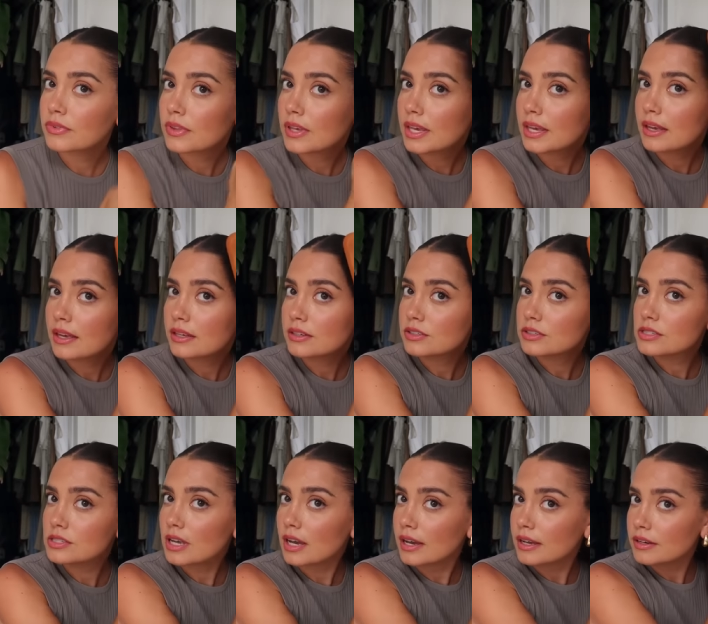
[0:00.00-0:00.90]
see it
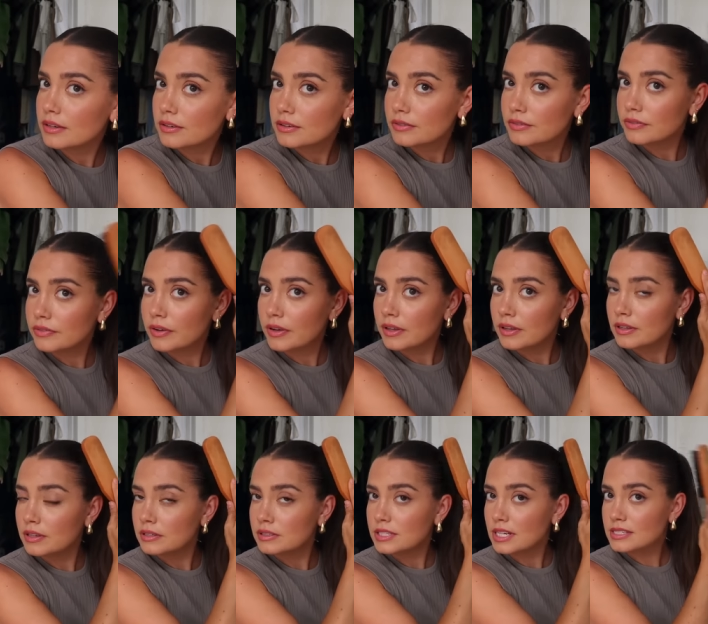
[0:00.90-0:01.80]
just kind of
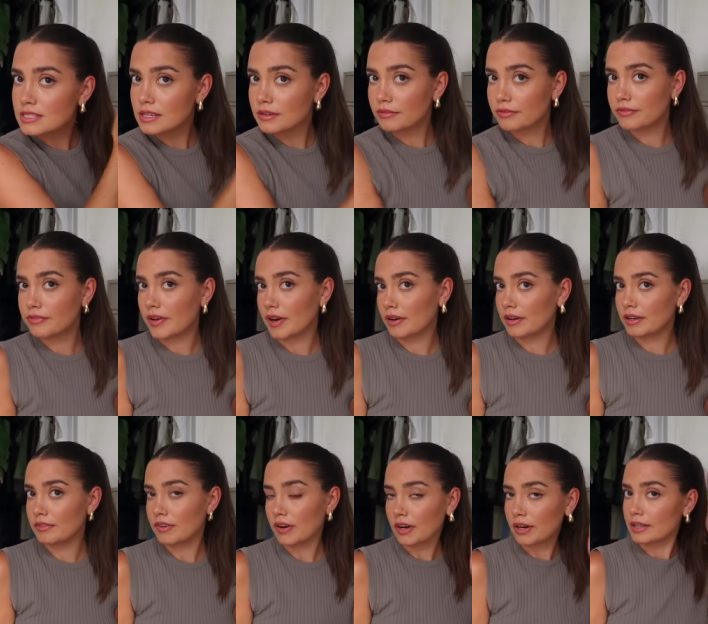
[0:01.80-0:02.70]
does it
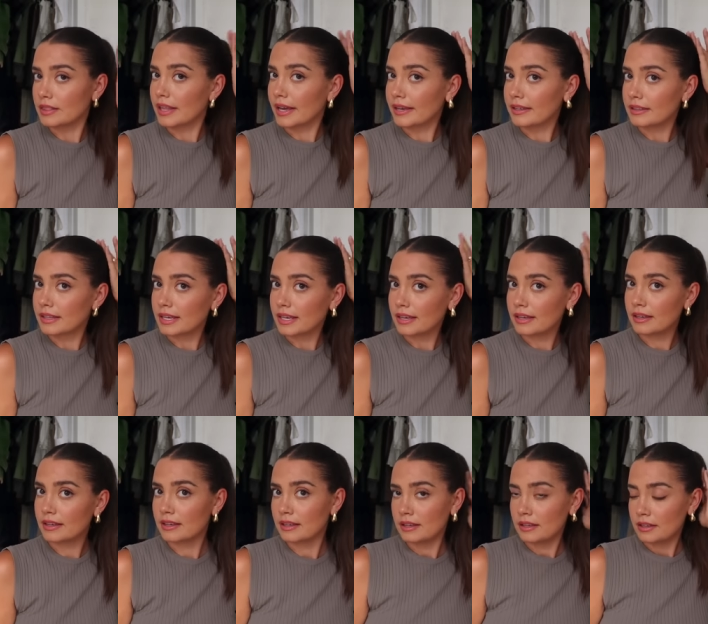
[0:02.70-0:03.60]
very, very lightly.